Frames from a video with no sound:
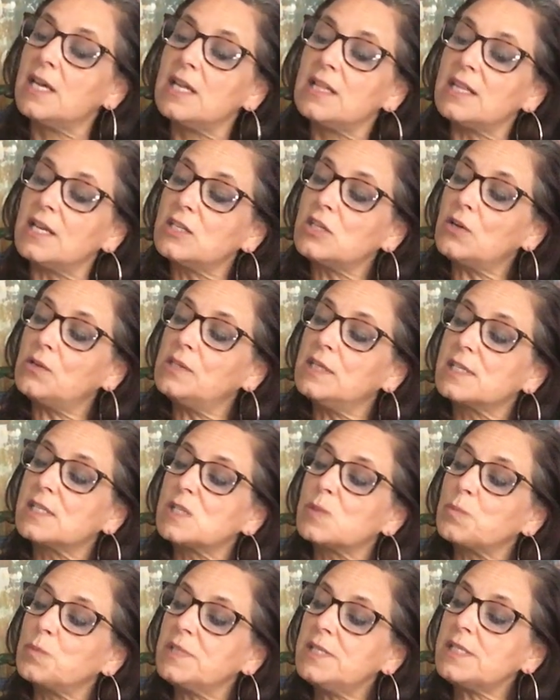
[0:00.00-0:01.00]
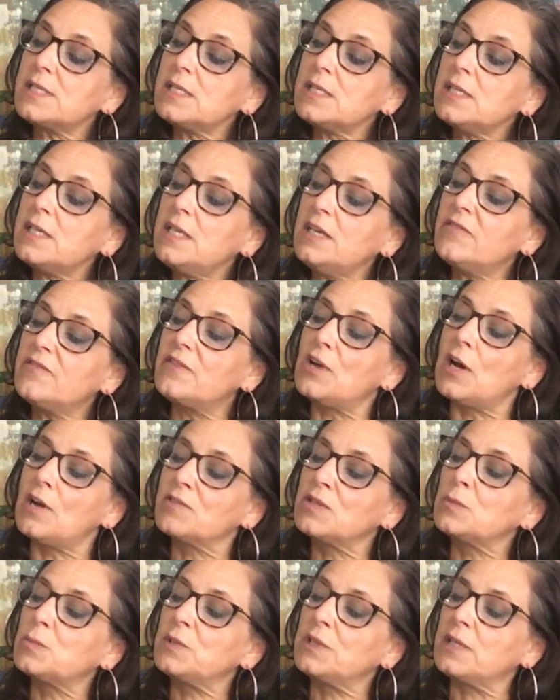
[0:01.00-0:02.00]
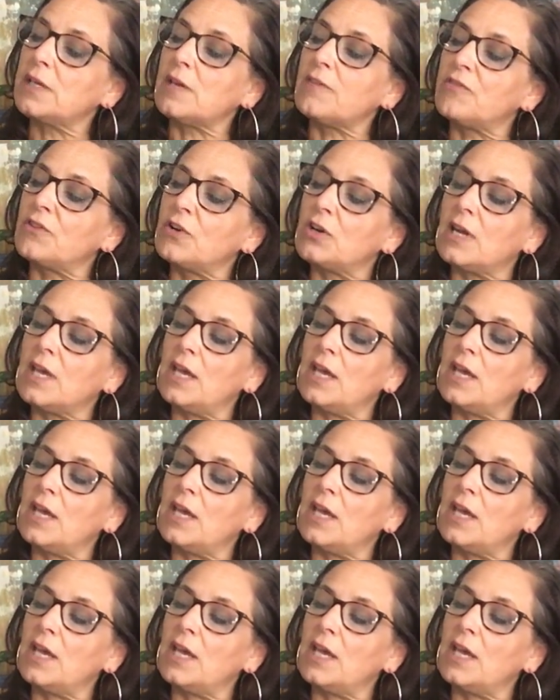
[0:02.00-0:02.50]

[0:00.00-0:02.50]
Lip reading: that don't explicitly involve the believer